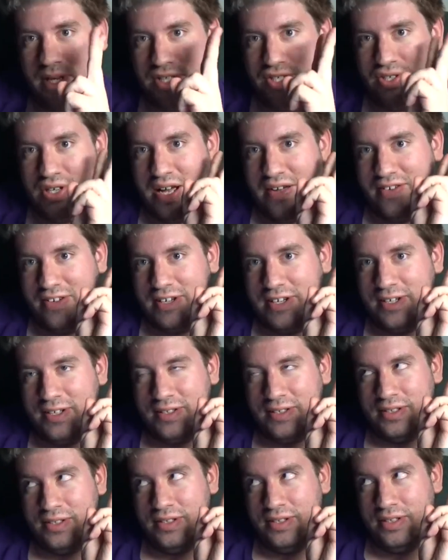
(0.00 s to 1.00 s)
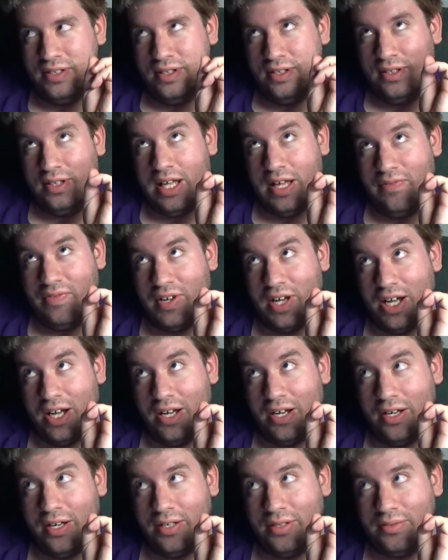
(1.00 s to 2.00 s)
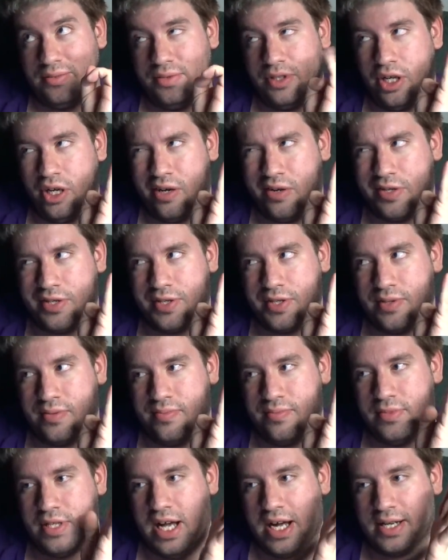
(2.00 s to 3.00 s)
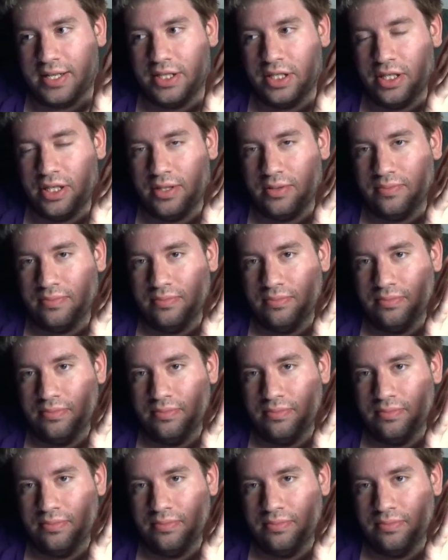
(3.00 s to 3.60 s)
bus driver, lifeguard, nurse, doctor,